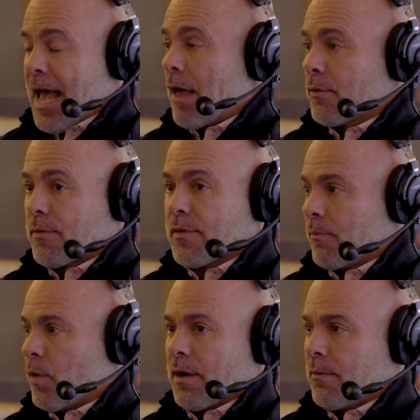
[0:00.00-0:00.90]
now there's,
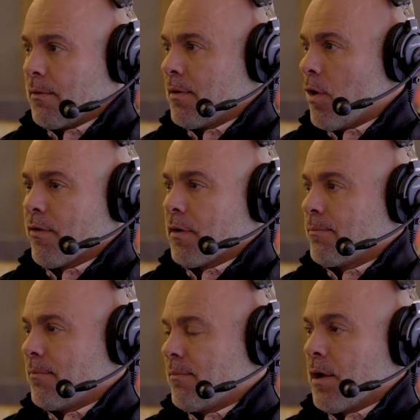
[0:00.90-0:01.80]
what, uh, over
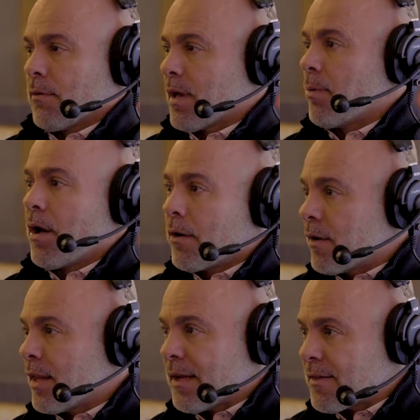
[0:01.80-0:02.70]
you know, a couple hundred in
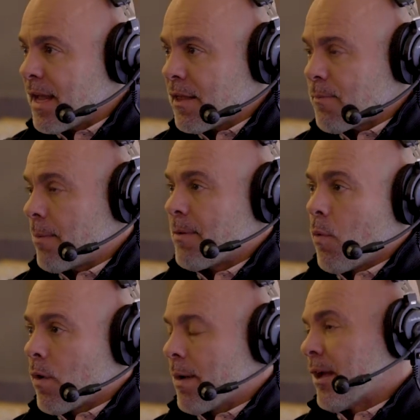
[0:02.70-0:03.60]
the United States, probably yeah.
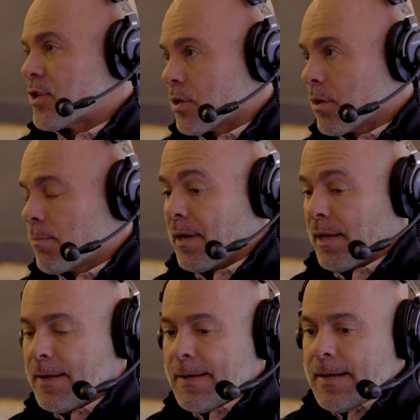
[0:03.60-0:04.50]
more, I'm not sure. But